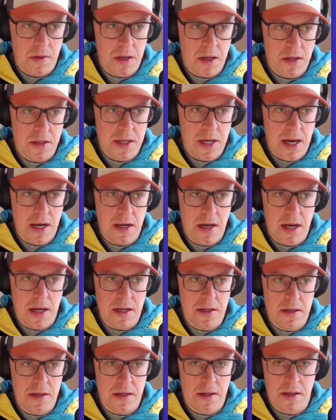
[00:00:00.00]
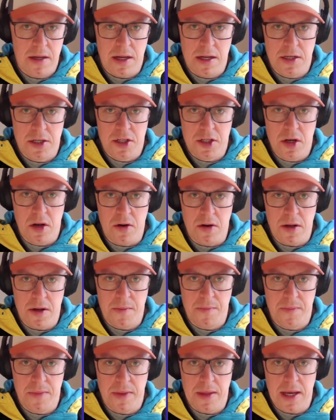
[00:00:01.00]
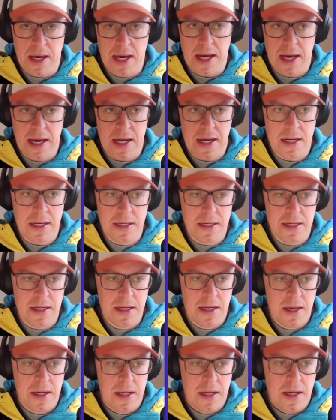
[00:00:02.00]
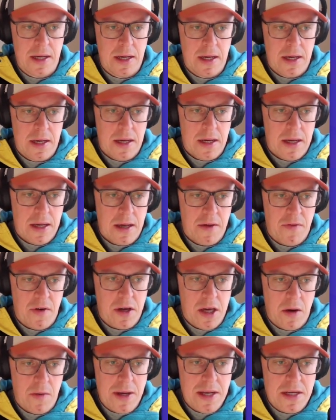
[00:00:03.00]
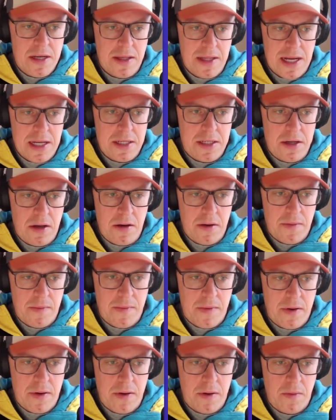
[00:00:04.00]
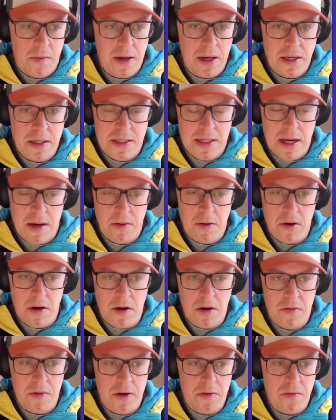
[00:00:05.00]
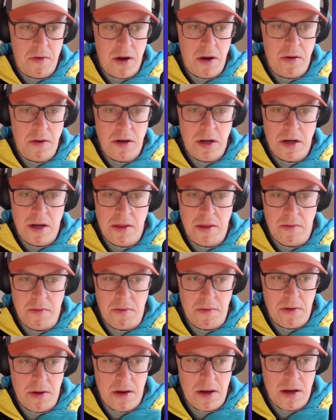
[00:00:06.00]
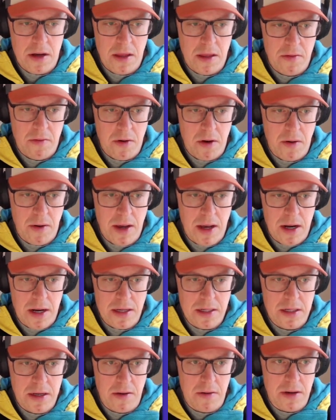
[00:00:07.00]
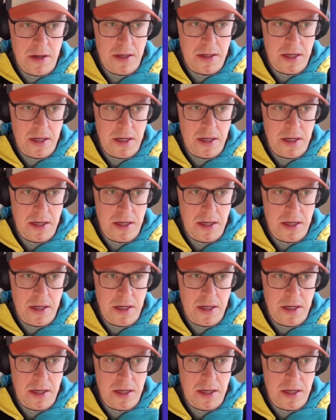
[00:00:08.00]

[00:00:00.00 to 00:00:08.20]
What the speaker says: with a container and a slot. And if I go into that slot, we can say I've got a grid row and another row here. Let's go